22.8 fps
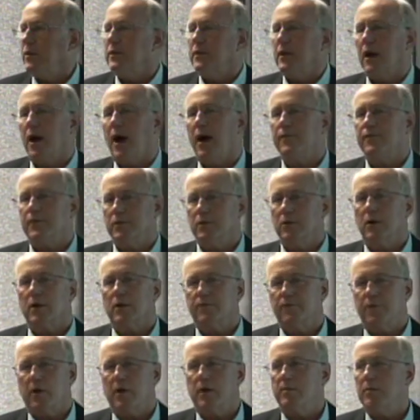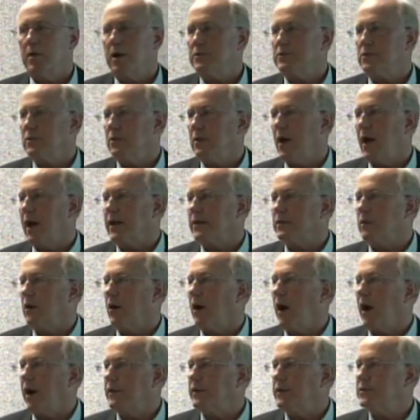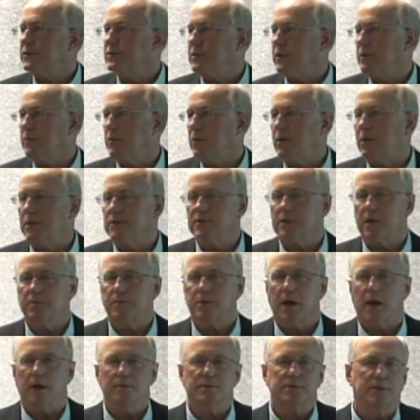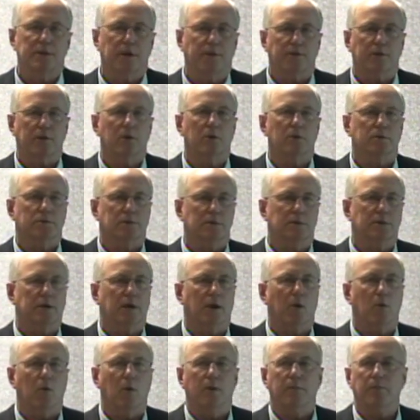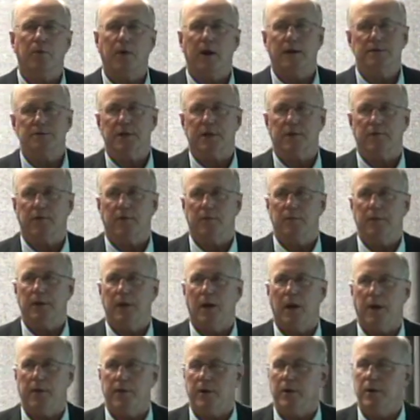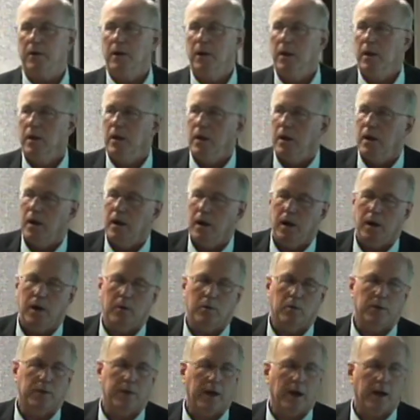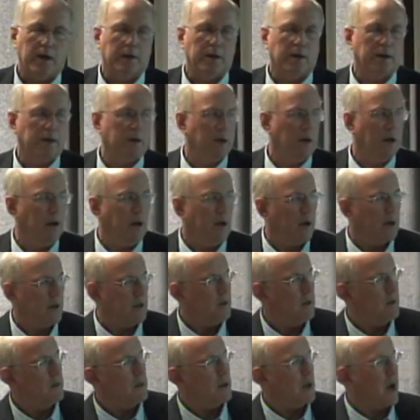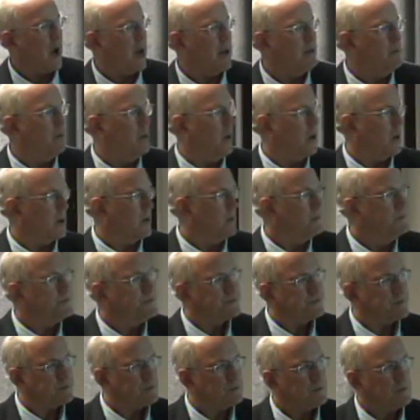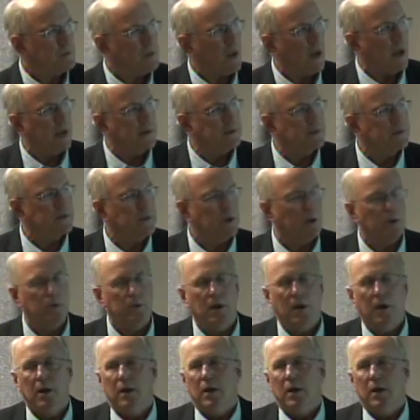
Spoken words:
they often look very much alike. They're highly similar, sometimes difficult to tell one project from another without a guidebook. And so